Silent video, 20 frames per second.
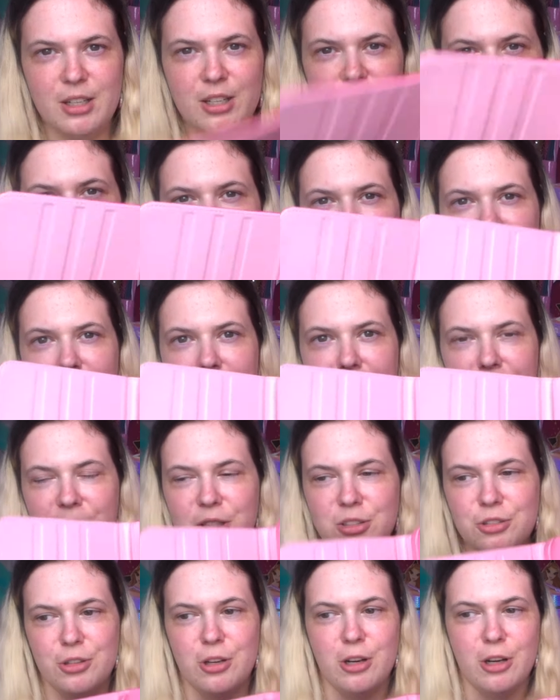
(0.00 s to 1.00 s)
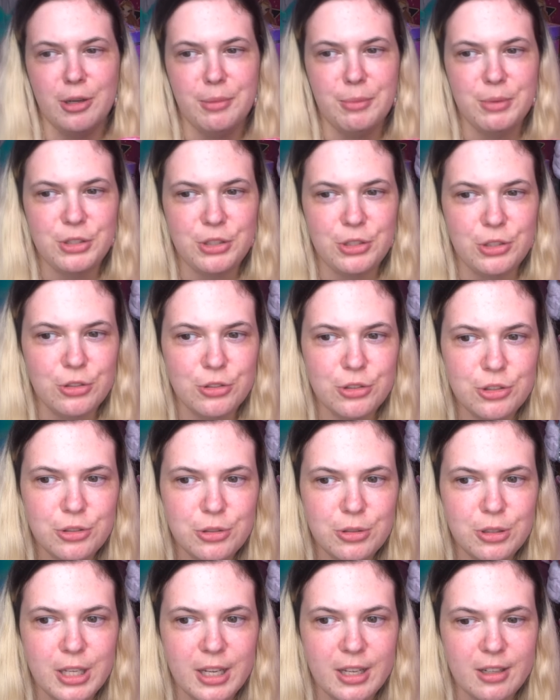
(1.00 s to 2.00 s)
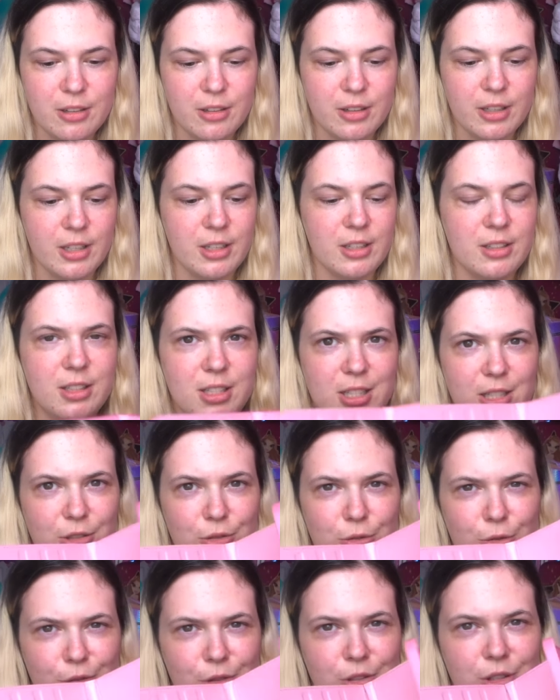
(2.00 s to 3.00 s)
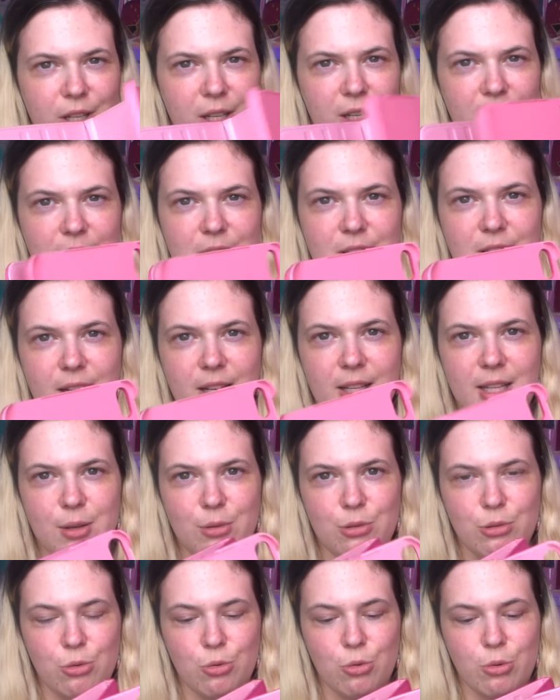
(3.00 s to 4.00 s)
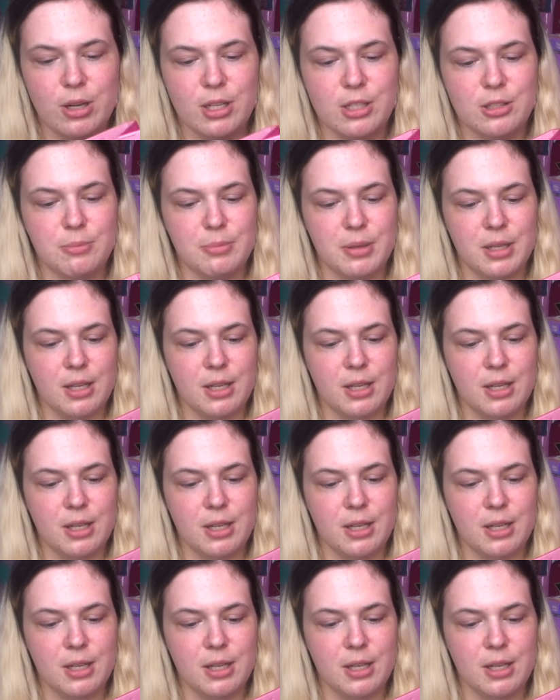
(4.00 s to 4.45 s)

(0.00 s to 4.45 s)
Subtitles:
Do you remember the time when you used to get like these sort of things and they would always be